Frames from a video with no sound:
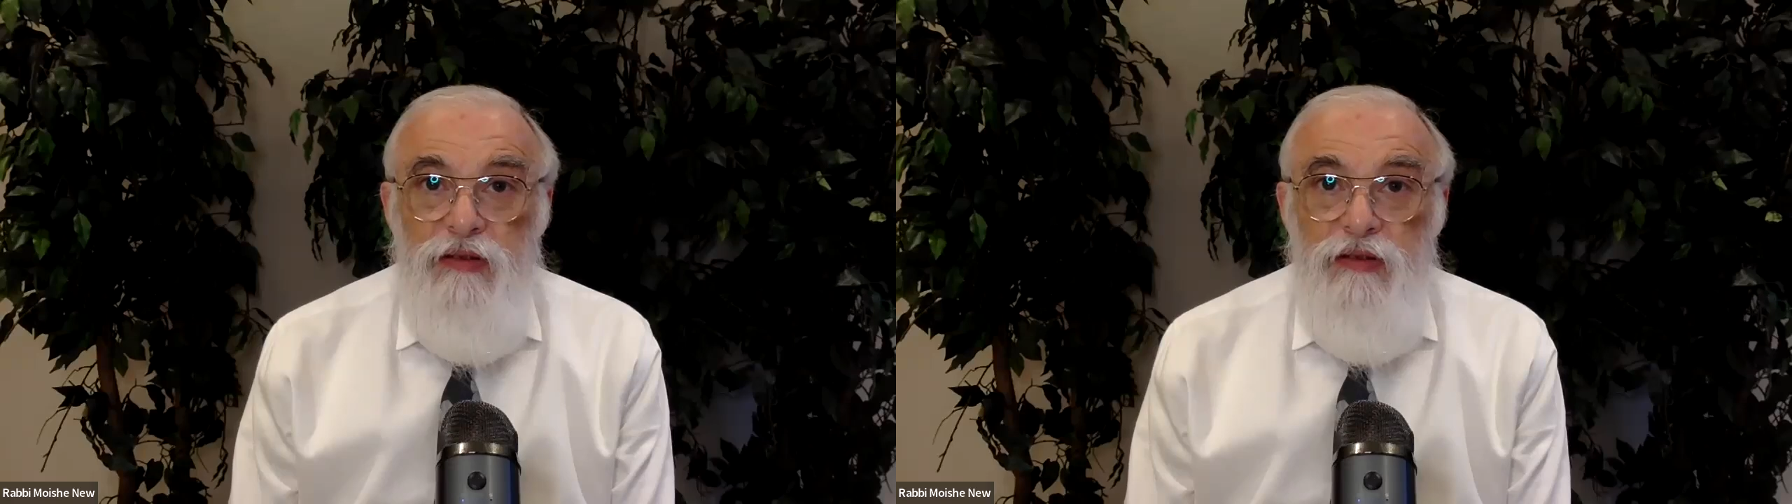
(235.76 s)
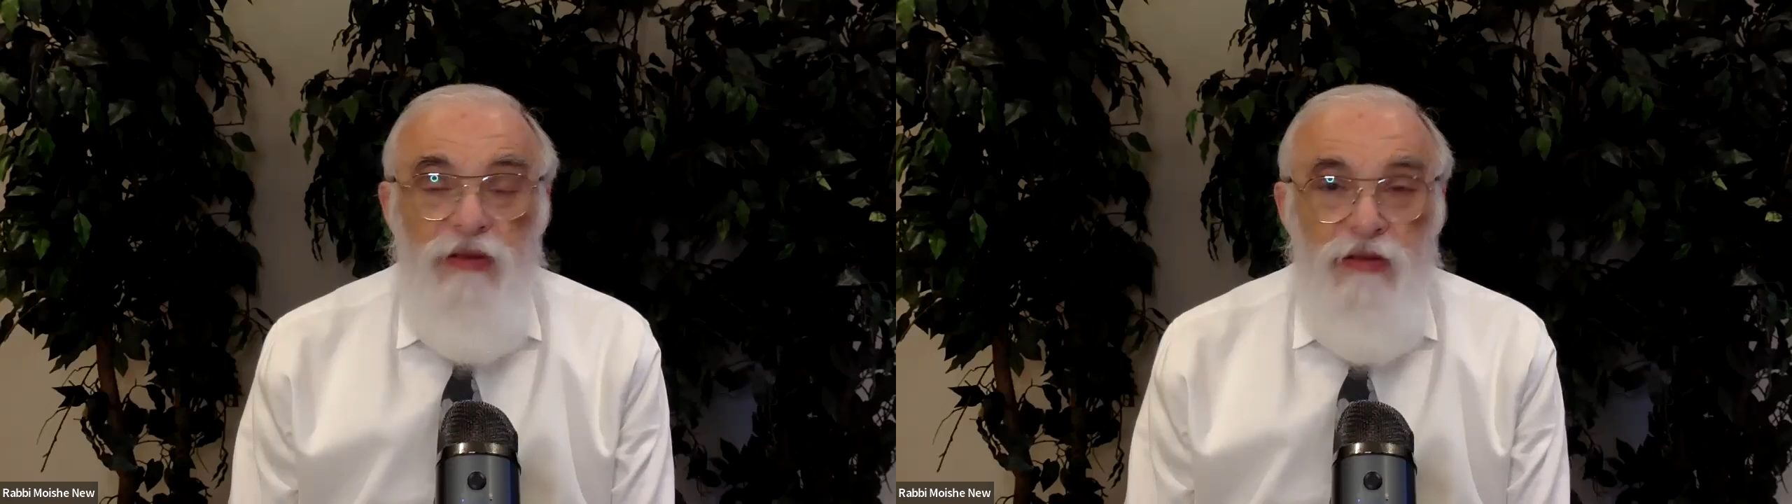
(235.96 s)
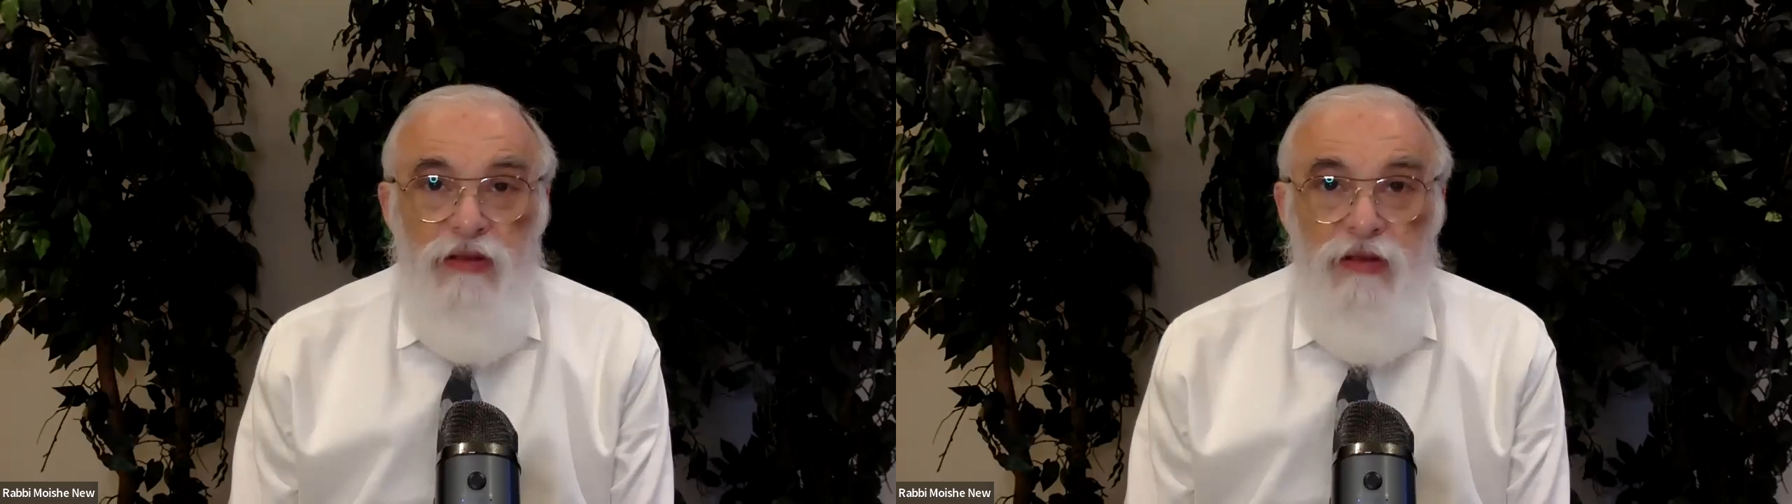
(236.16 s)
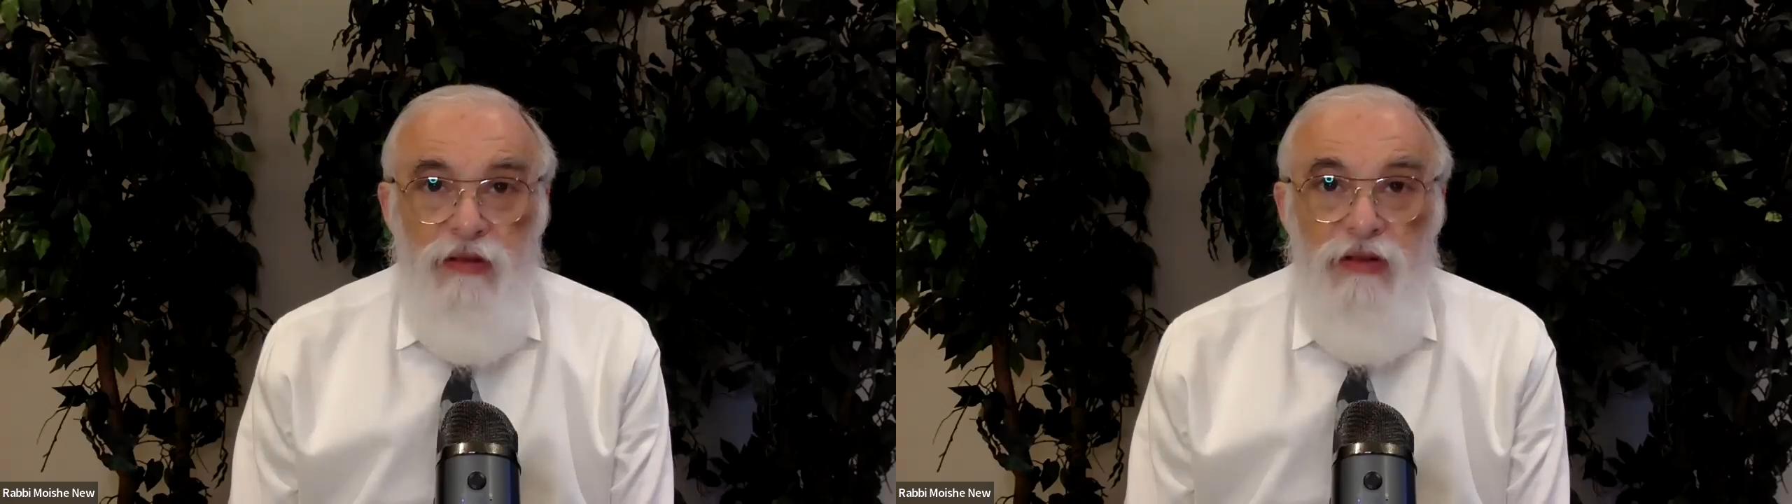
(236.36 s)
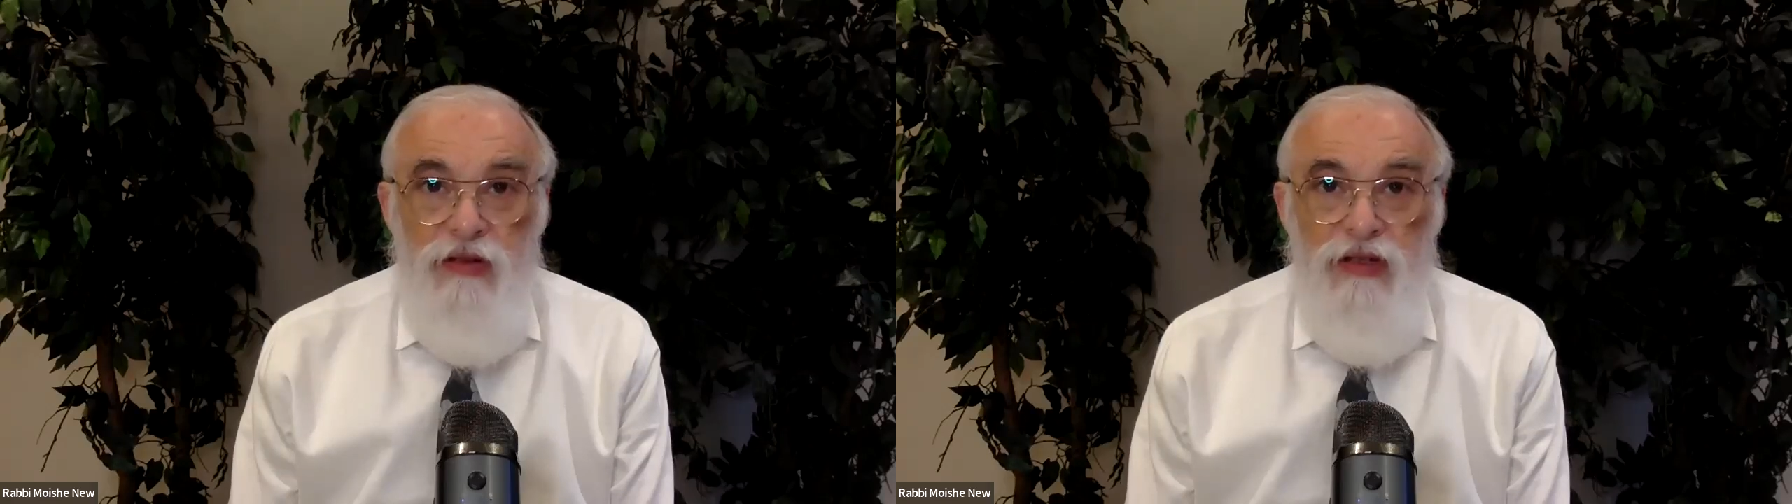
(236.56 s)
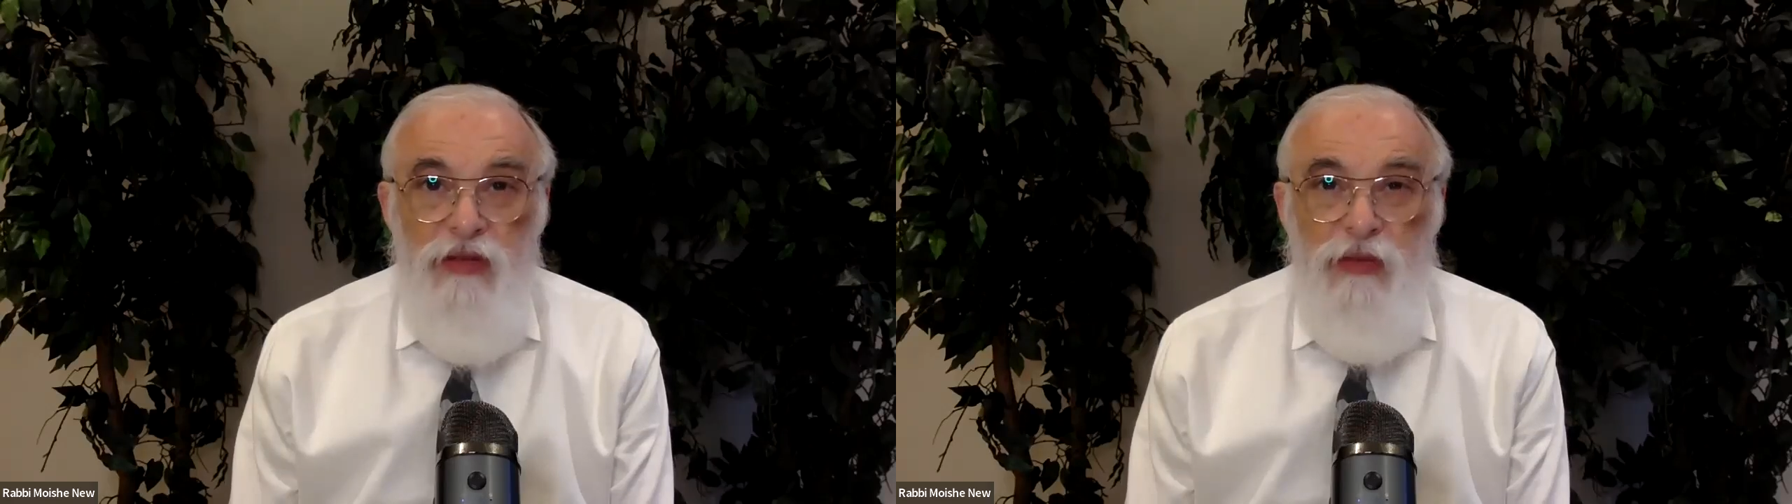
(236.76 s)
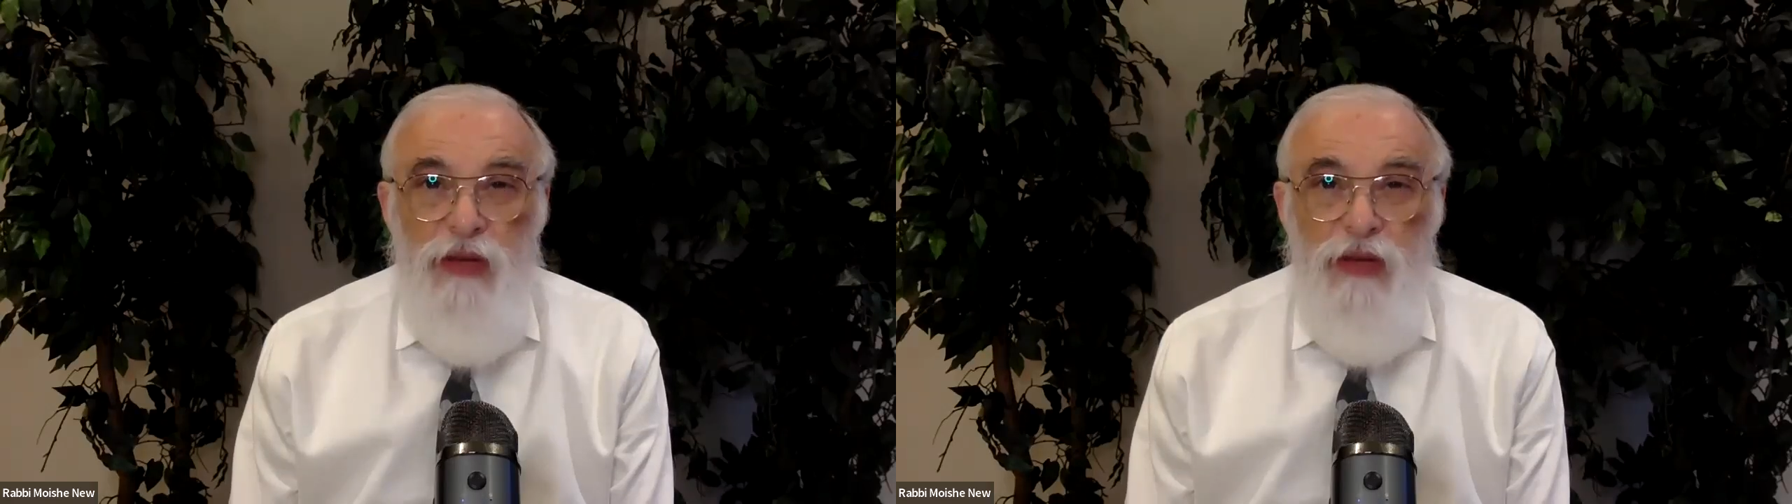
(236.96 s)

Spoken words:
Just give me the